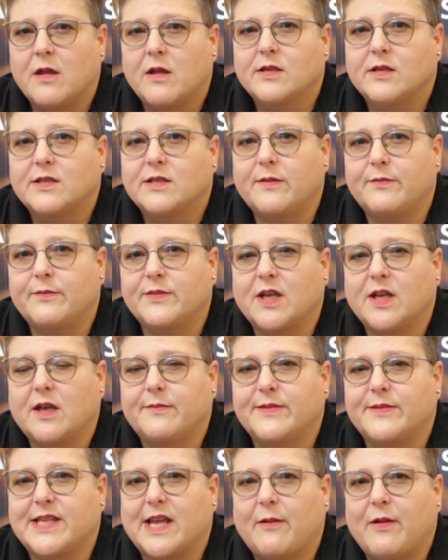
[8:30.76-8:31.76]

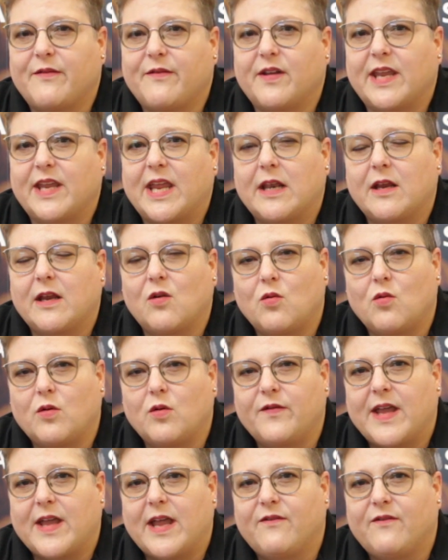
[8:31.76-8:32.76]
Sometimes, however, getting all
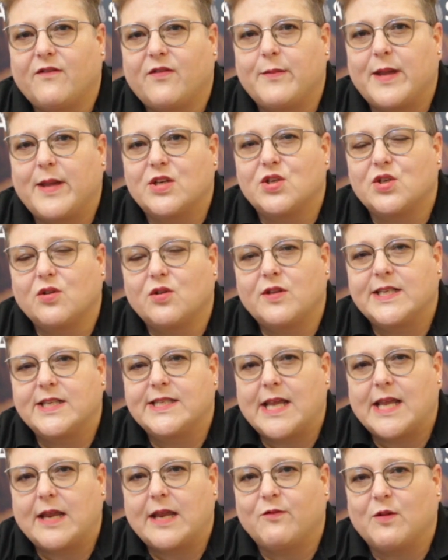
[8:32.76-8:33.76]
of that information on the
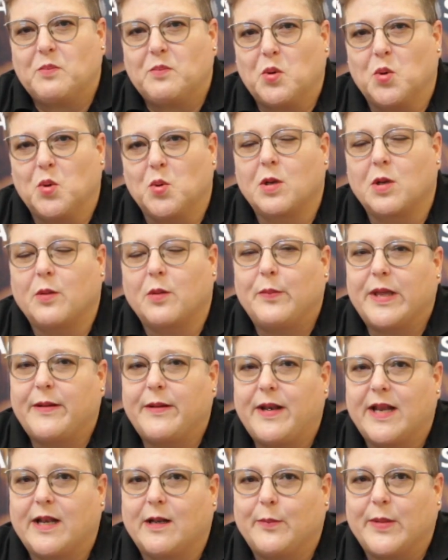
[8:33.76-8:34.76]
same report can be a
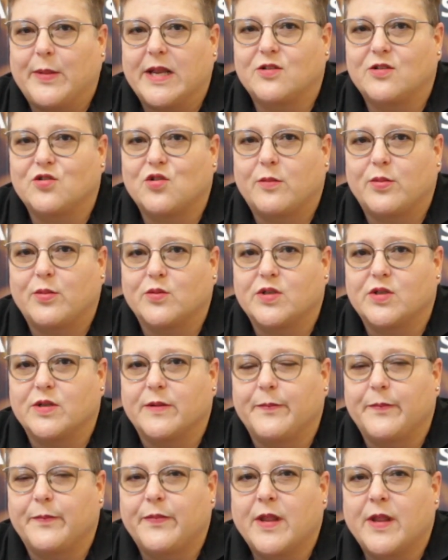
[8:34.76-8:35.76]
little bit
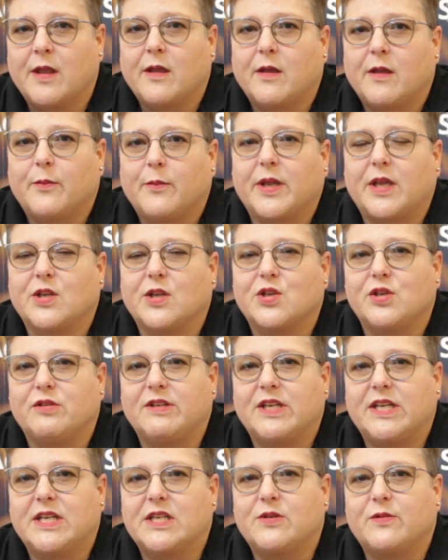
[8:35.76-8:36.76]
troublesome because you
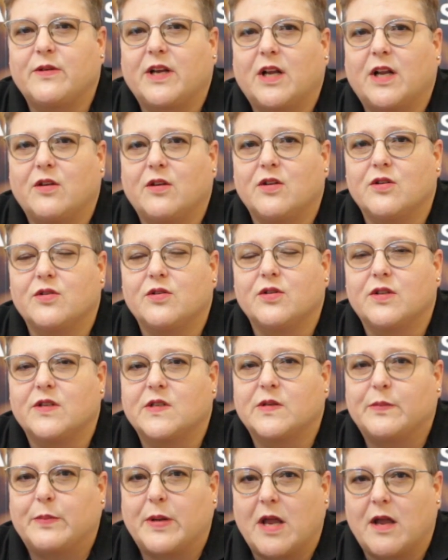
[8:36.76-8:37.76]
need to include the
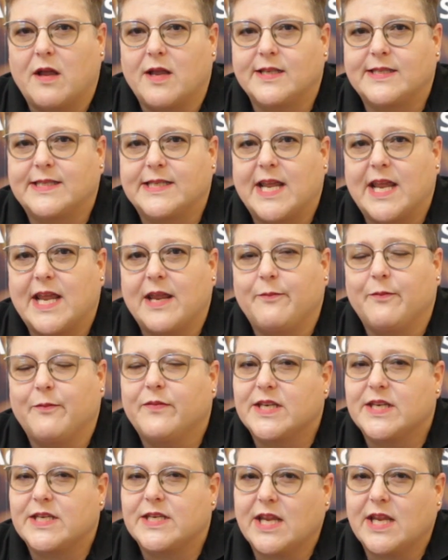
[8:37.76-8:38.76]
supplier's name,
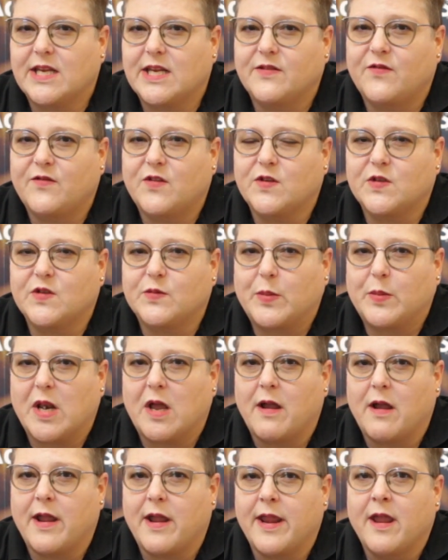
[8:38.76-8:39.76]
the date of the
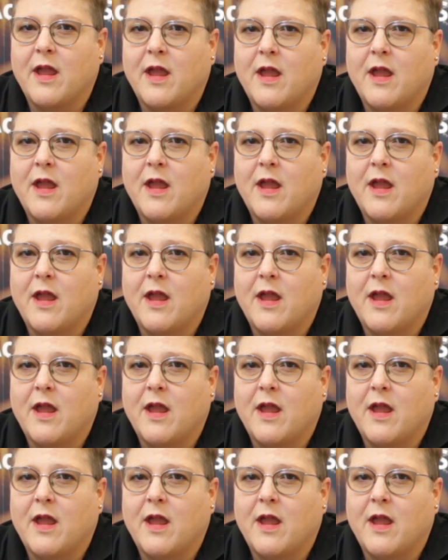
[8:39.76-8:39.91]
supply,